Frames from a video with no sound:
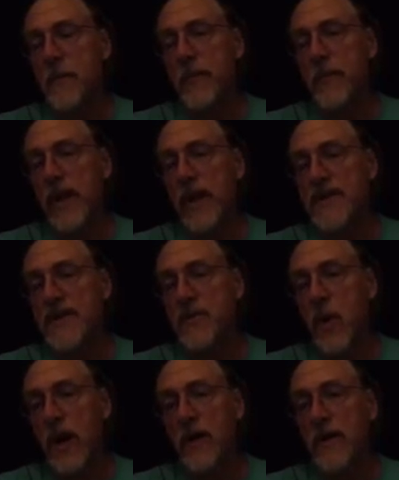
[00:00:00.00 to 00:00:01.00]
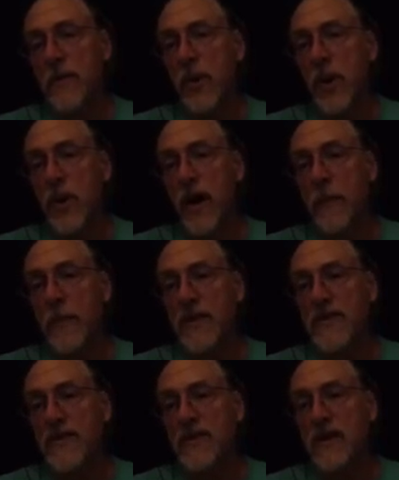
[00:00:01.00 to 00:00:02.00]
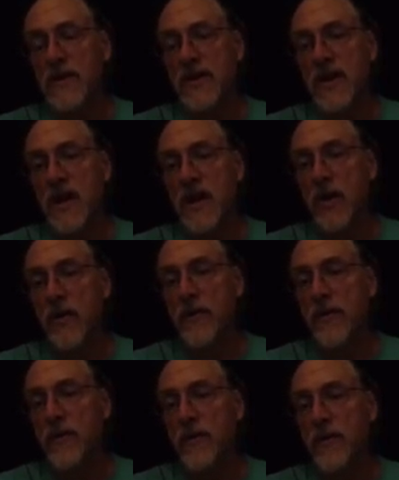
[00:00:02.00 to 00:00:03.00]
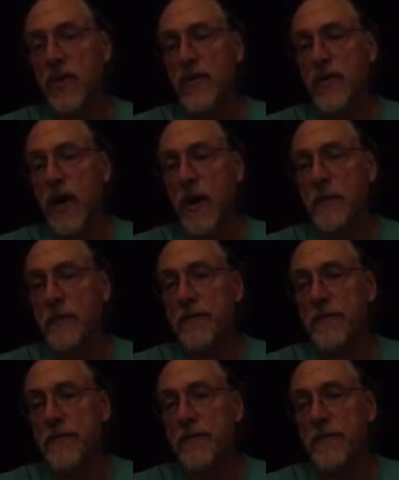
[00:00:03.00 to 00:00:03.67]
places where the program gets kind of goofed up.